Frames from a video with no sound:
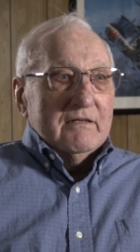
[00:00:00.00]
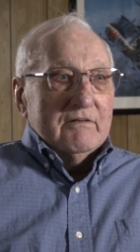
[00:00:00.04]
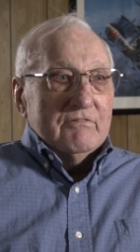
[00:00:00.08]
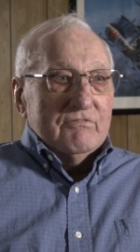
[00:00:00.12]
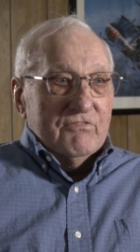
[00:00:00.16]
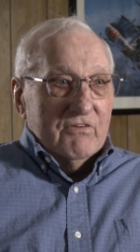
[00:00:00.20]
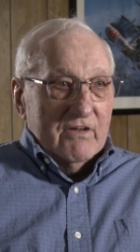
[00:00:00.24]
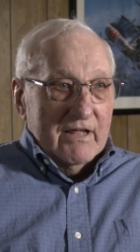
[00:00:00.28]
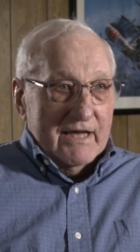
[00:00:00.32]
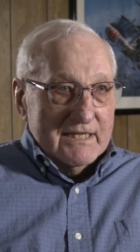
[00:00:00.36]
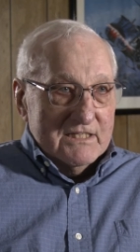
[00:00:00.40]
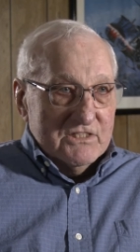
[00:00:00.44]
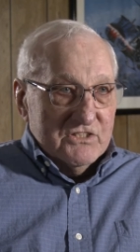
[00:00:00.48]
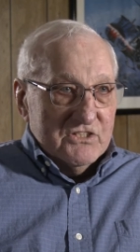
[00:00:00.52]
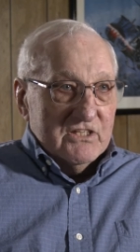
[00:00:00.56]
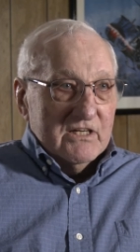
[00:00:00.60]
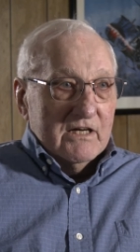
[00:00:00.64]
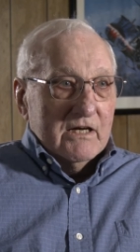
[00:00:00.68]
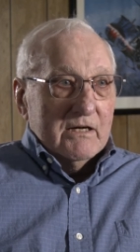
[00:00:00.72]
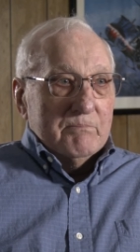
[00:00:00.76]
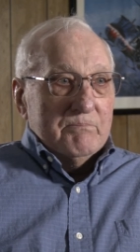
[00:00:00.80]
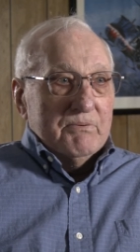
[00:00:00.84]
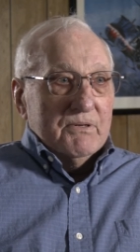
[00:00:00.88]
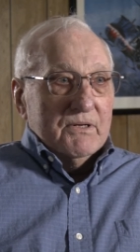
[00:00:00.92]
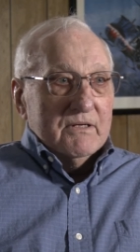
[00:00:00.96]
flight's
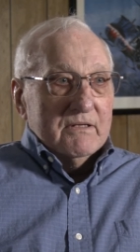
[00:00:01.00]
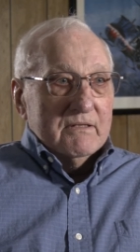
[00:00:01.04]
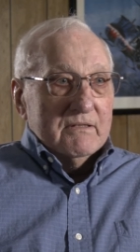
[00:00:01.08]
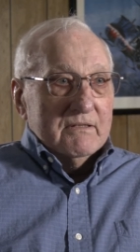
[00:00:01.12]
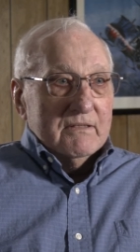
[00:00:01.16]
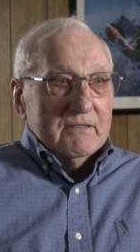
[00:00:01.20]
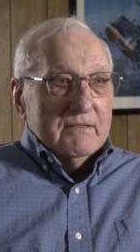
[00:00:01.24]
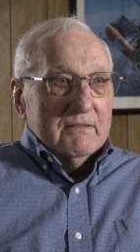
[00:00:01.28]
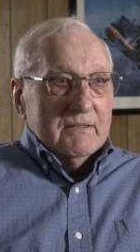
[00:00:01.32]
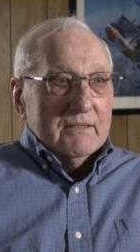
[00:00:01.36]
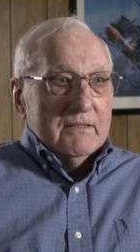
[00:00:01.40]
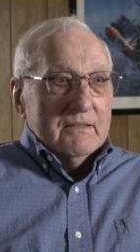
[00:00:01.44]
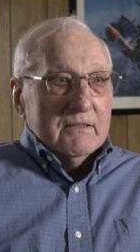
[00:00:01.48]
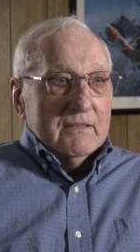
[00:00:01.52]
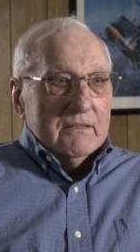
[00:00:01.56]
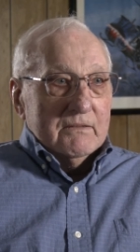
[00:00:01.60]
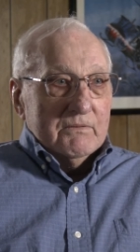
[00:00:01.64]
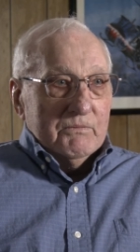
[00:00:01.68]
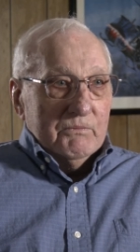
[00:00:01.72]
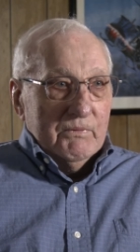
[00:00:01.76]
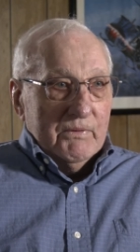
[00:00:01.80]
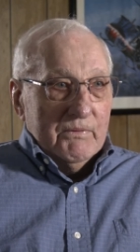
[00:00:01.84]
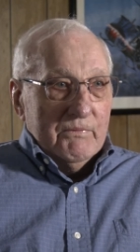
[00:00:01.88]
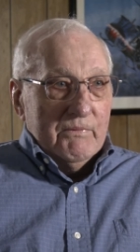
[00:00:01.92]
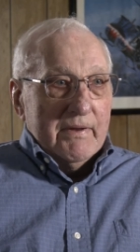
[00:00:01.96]
up,
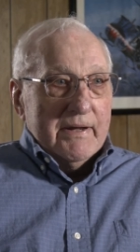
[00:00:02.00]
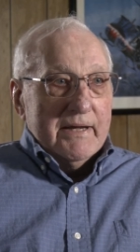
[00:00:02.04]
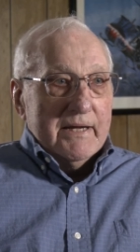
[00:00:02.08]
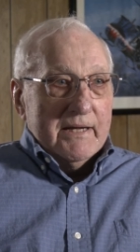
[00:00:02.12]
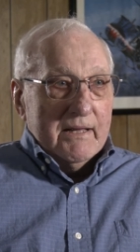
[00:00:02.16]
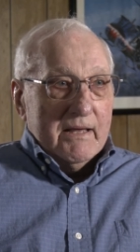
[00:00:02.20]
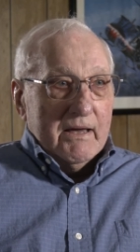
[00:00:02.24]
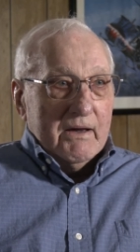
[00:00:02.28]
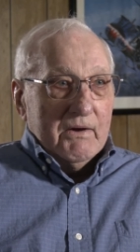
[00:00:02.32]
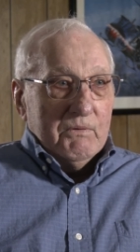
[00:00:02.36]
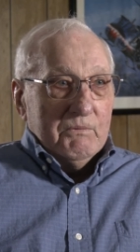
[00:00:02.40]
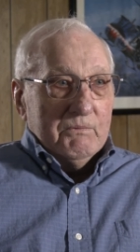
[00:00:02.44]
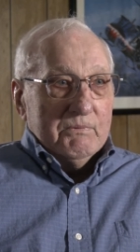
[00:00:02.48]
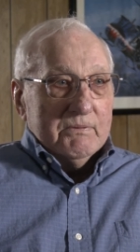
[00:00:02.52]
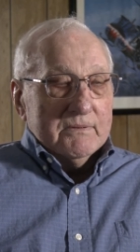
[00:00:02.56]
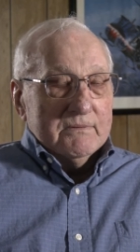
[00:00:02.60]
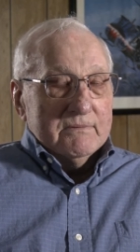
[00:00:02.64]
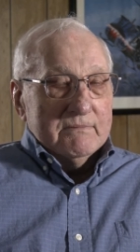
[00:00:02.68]
we're ready to go.